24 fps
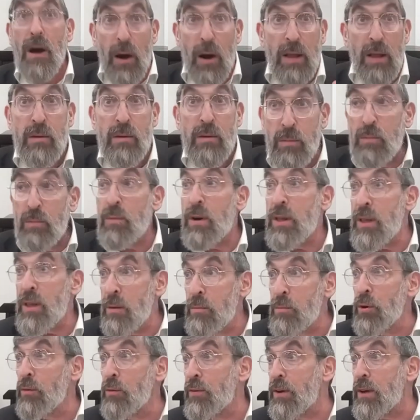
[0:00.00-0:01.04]
And you when you
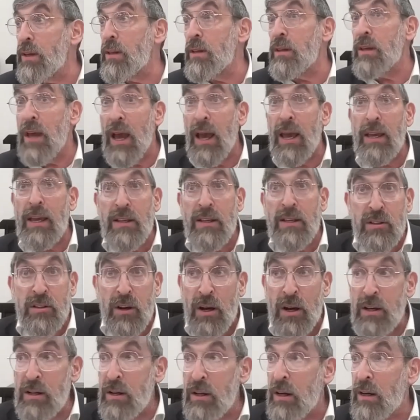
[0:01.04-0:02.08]
move it, yeah, he's
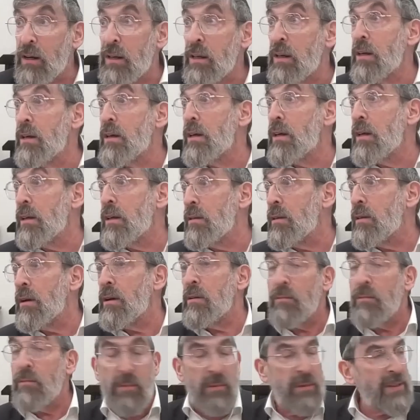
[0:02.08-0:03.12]
kind of,
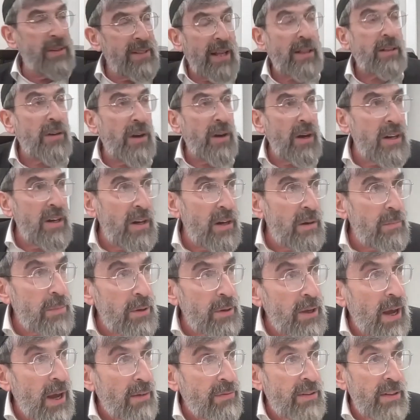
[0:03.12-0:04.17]
he's not kind of,
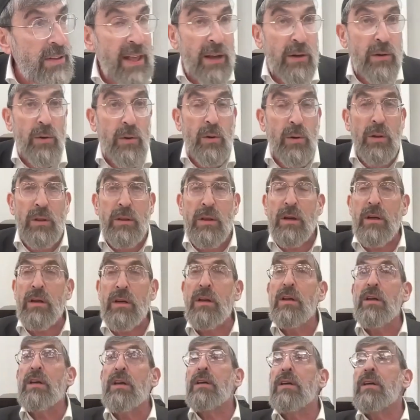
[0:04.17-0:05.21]
but you have to take all the